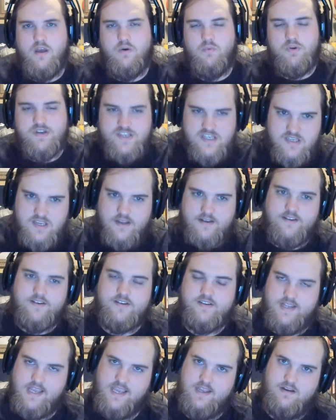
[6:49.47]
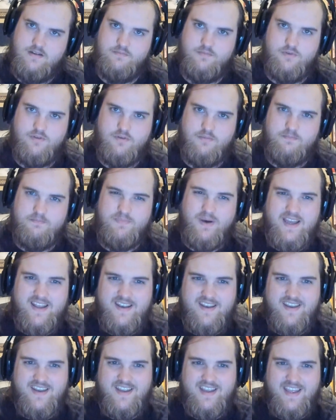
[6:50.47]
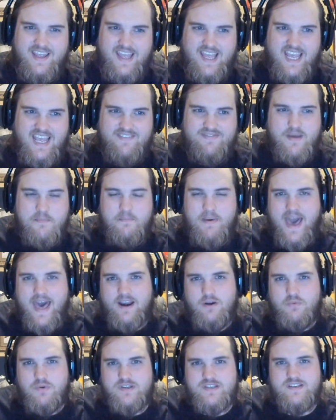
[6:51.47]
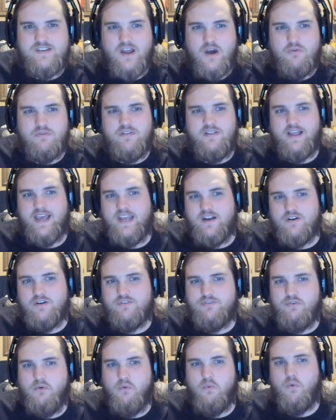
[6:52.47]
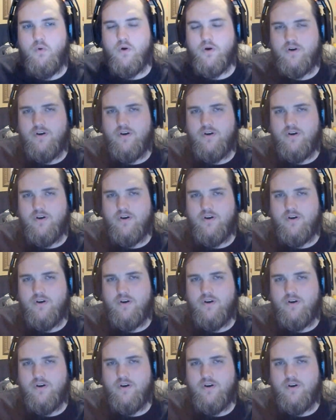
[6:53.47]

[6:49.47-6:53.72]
Which is understandable. But if the battle was known later for war